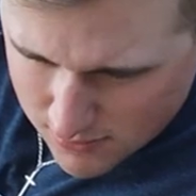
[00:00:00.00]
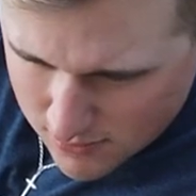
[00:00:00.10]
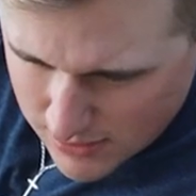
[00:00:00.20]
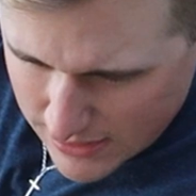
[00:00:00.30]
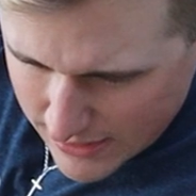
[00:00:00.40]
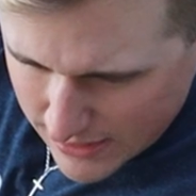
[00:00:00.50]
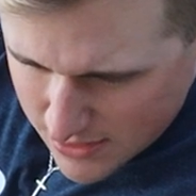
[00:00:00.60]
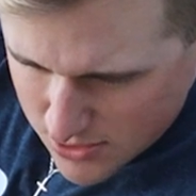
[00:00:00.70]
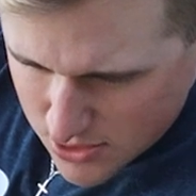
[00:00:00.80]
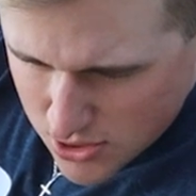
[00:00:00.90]

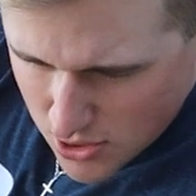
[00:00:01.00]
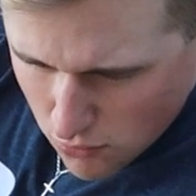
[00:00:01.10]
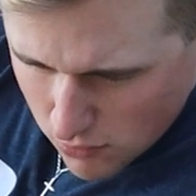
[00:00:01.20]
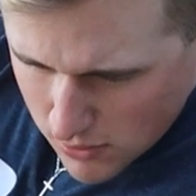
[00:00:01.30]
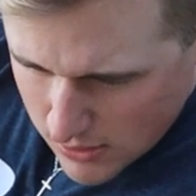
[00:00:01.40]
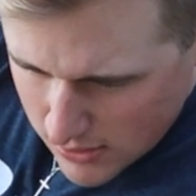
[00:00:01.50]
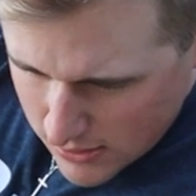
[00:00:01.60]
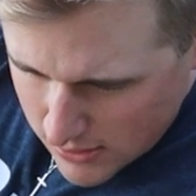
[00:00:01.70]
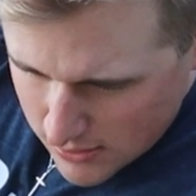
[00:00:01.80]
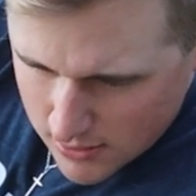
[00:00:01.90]
like so,
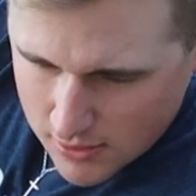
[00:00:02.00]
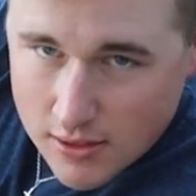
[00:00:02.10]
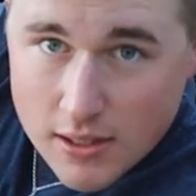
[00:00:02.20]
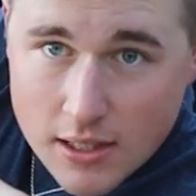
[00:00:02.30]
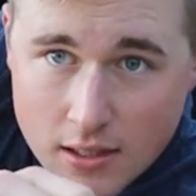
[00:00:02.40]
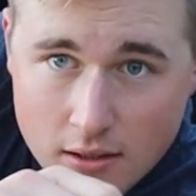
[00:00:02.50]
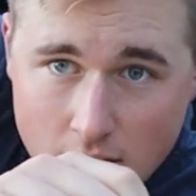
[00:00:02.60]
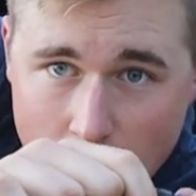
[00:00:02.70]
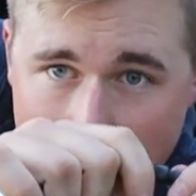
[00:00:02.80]
and then